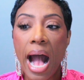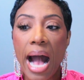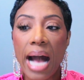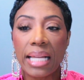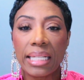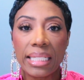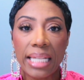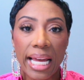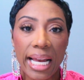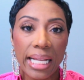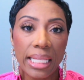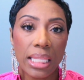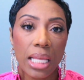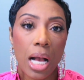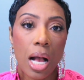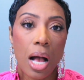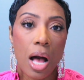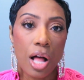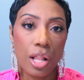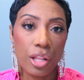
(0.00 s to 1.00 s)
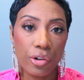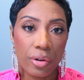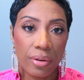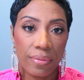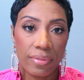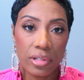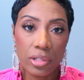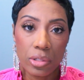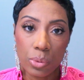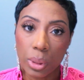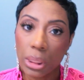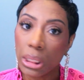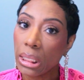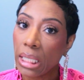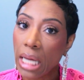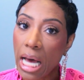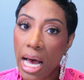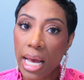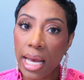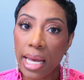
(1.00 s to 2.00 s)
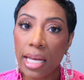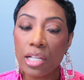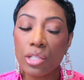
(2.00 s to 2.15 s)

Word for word: I like the color of this one a lot